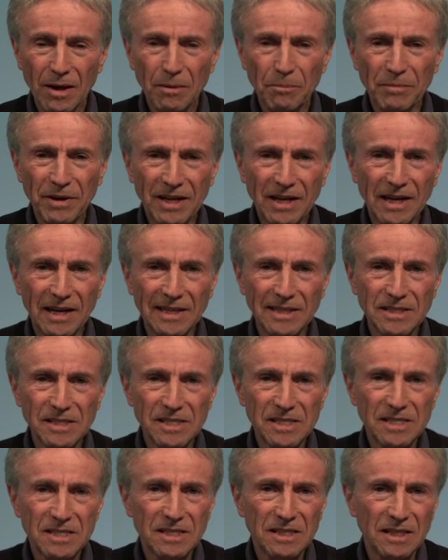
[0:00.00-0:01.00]

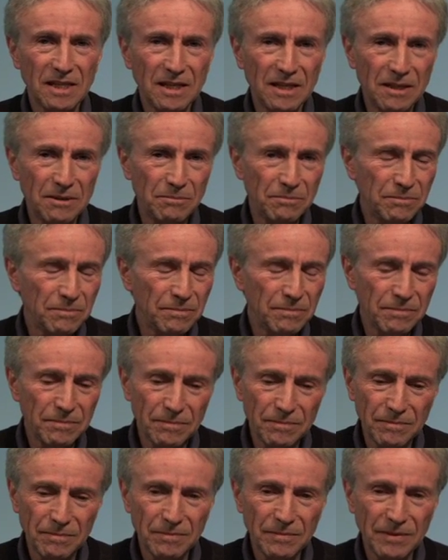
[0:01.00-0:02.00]
Because
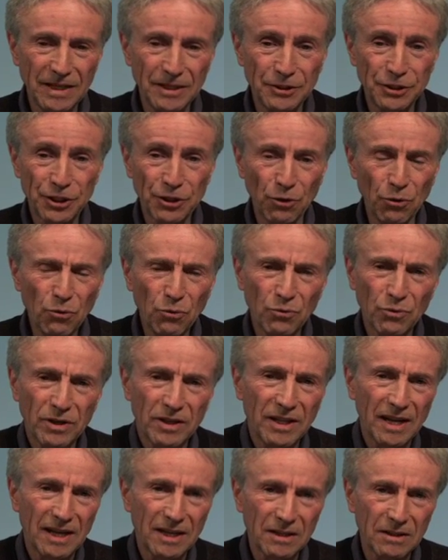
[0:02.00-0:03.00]
it
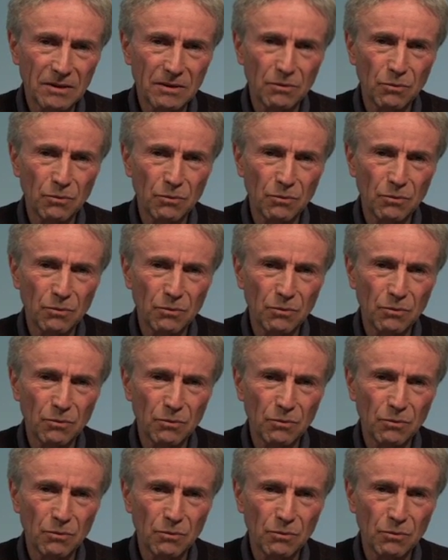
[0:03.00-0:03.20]
showed that